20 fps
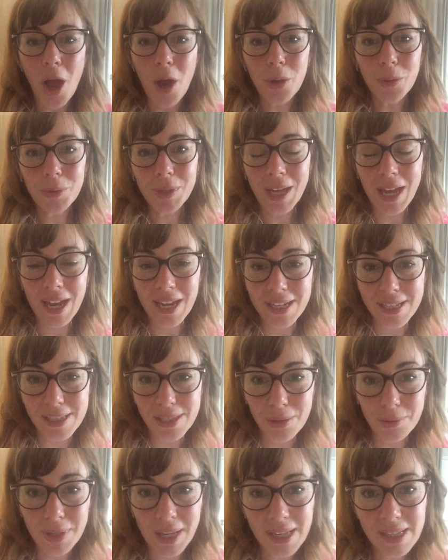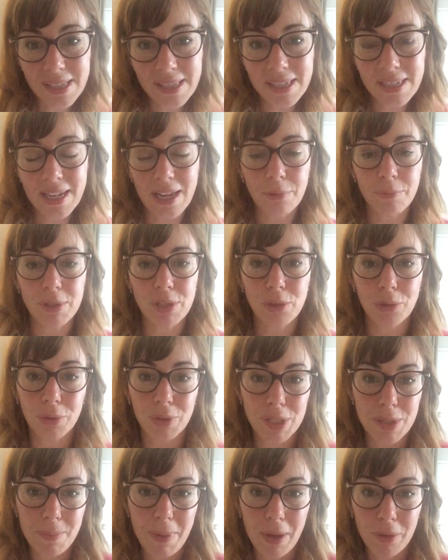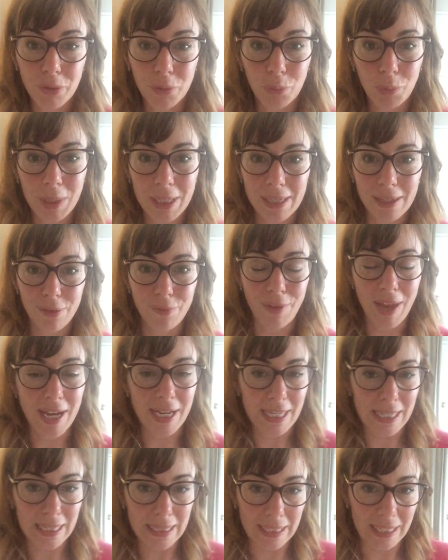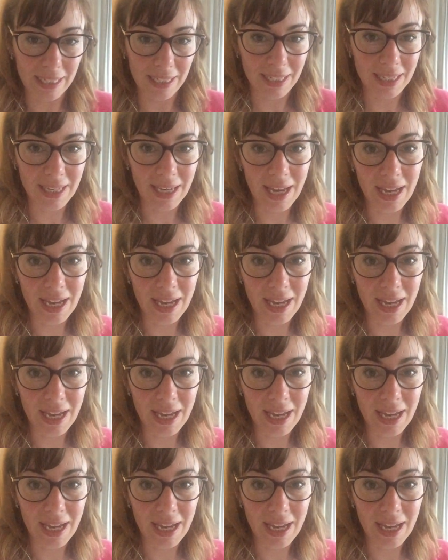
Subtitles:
Okay, so yesterday we talked about the wheel of anything,